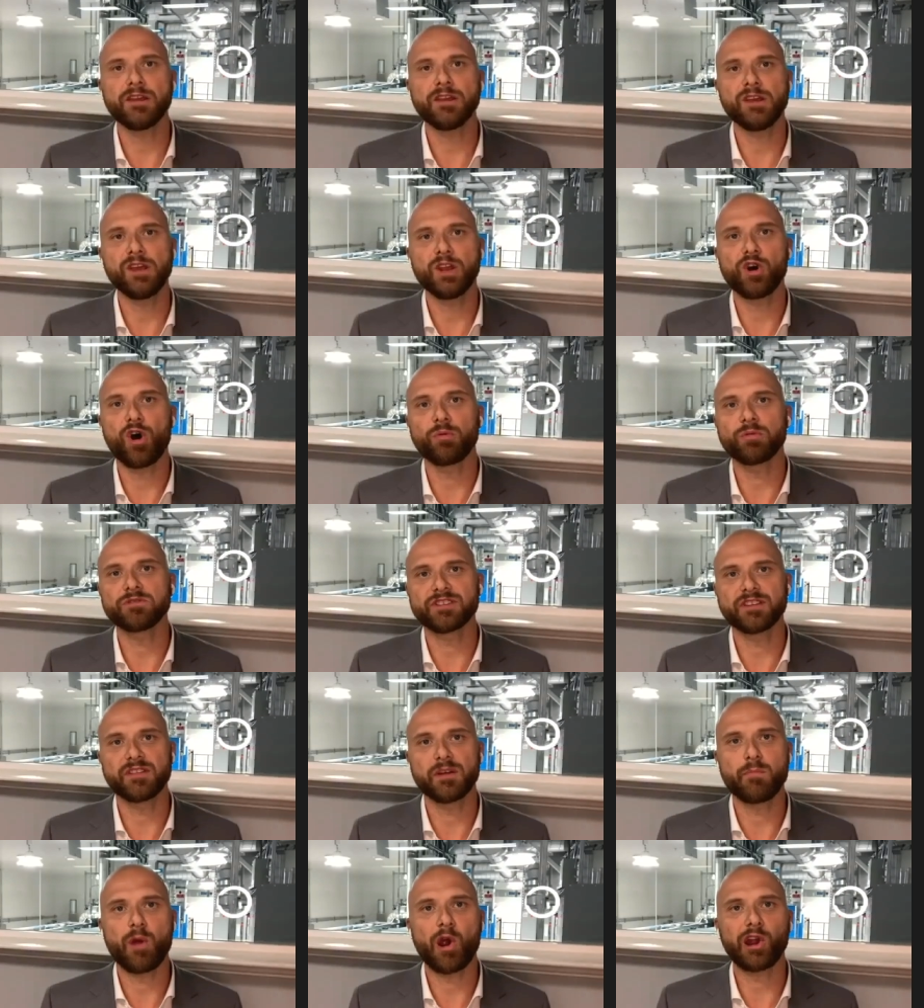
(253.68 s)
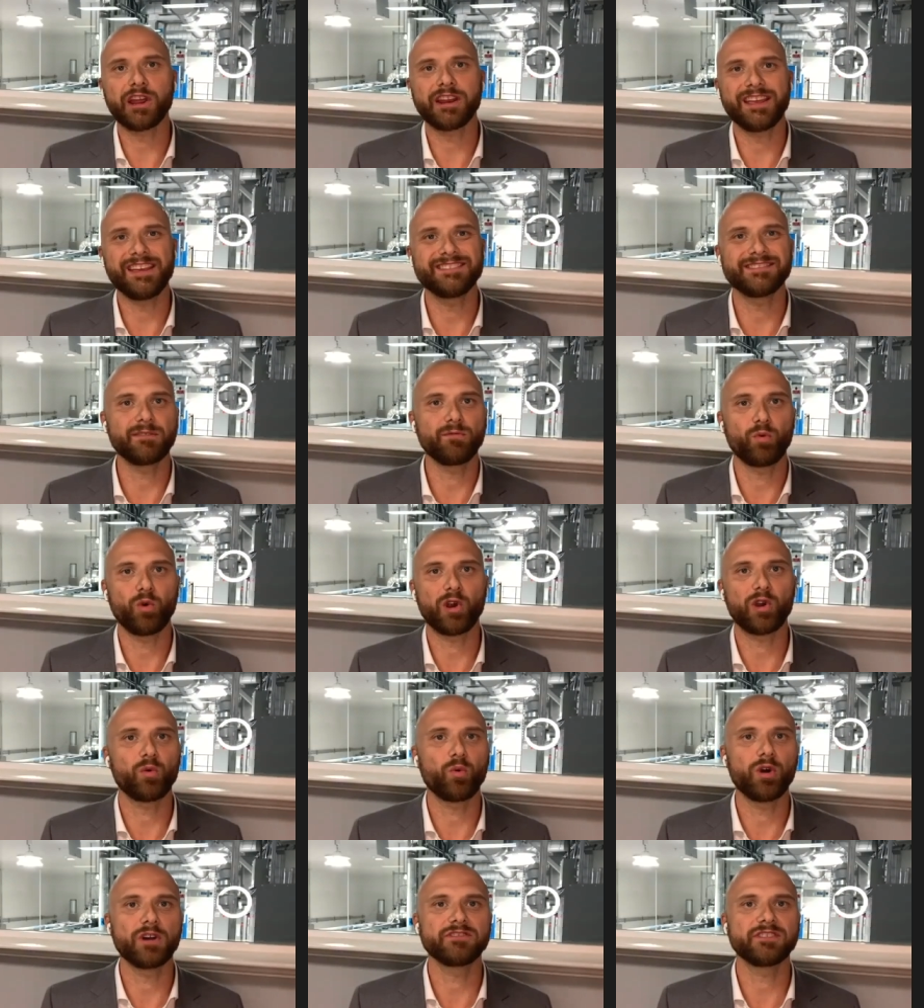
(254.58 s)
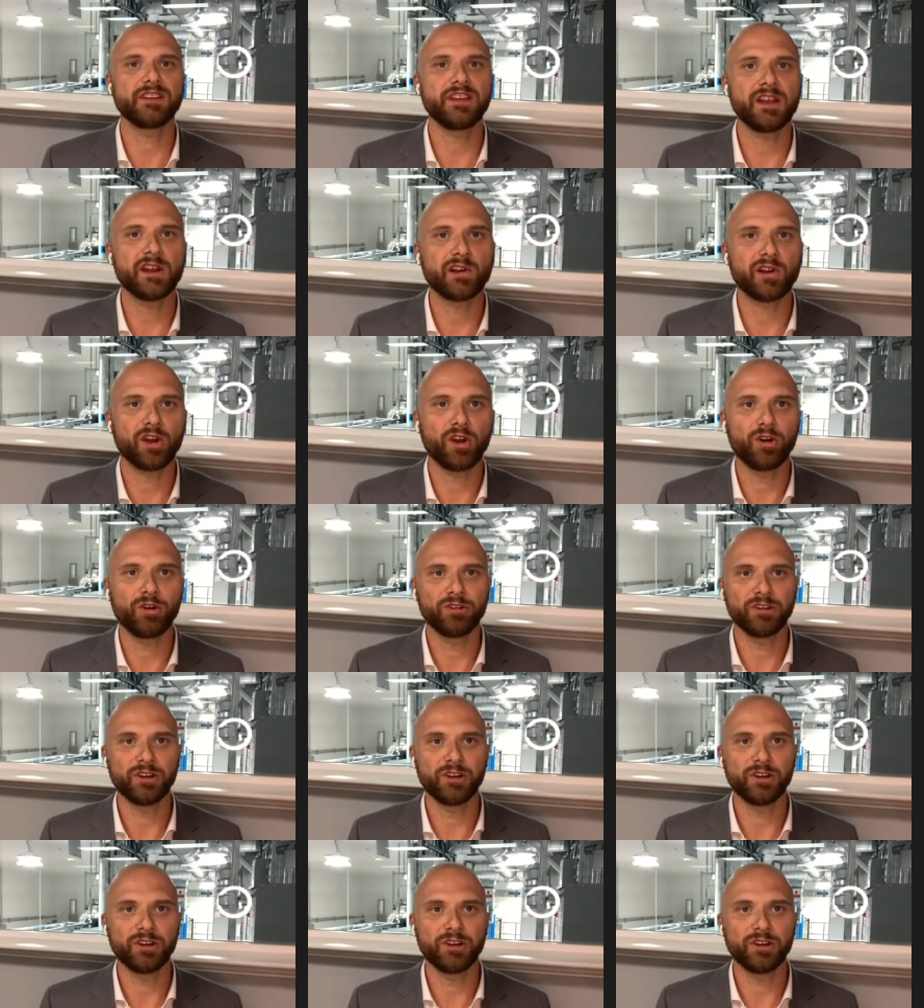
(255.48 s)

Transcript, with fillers: you know obviously the market isn't where it was a year ago.